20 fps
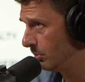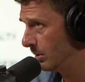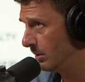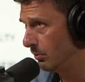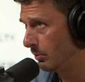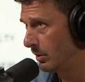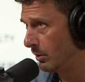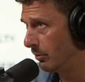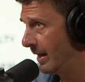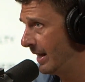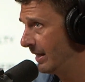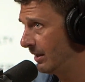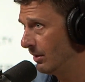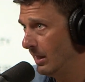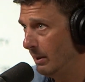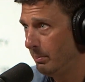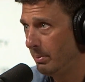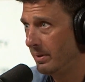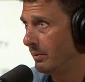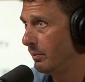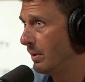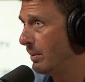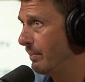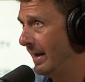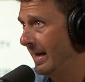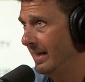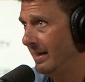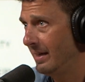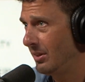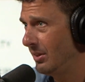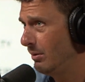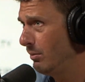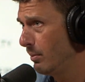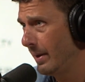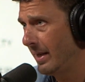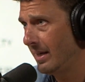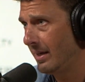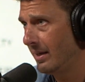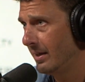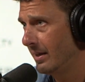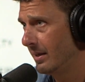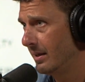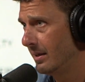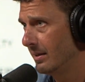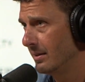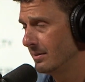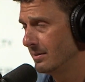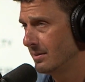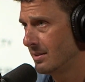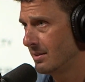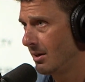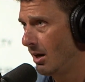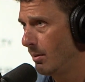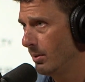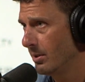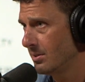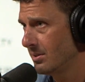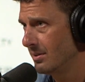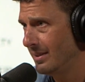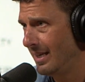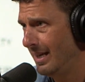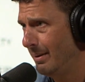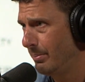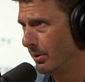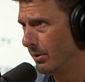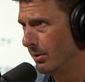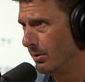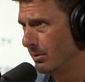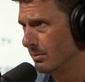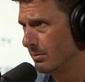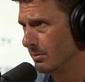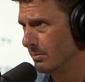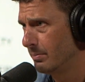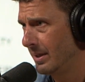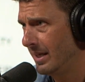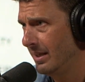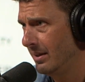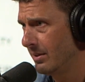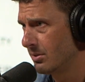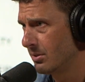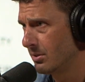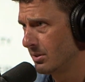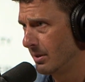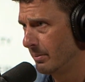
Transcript: We rang you up and then we met. I think we met at a Starbucks in Tampa or Pinellas or